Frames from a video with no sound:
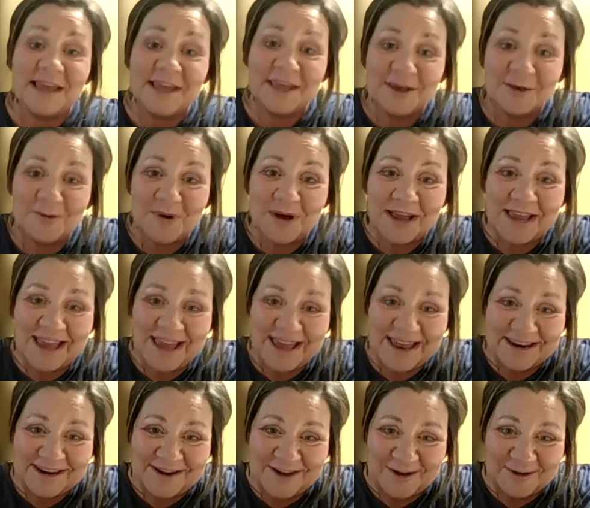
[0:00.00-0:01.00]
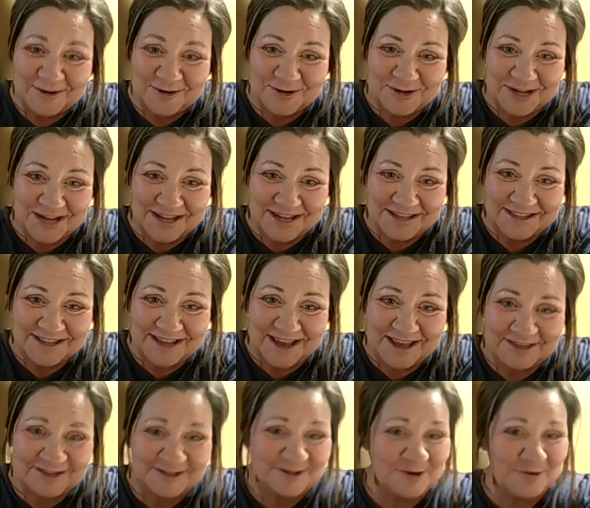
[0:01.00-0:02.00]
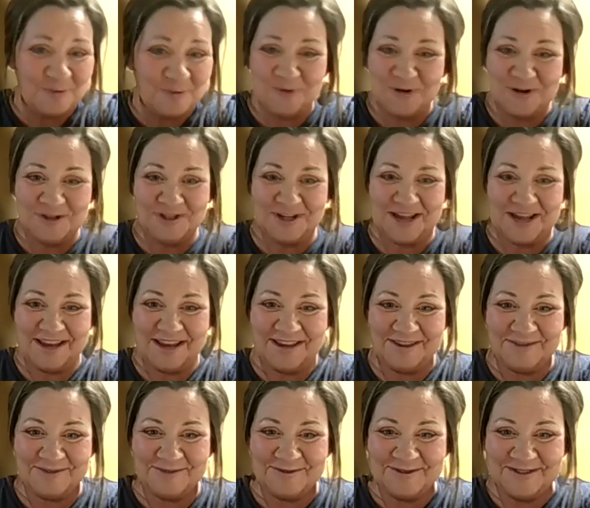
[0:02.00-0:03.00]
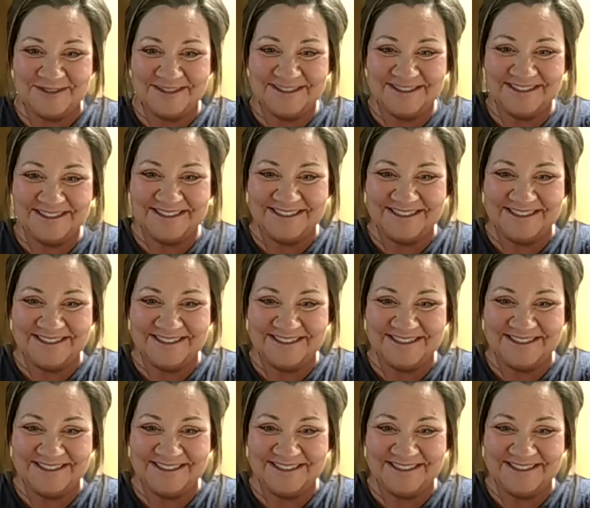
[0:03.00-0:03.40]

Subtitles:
thank you again, Dr. Jess. I so appreciate you.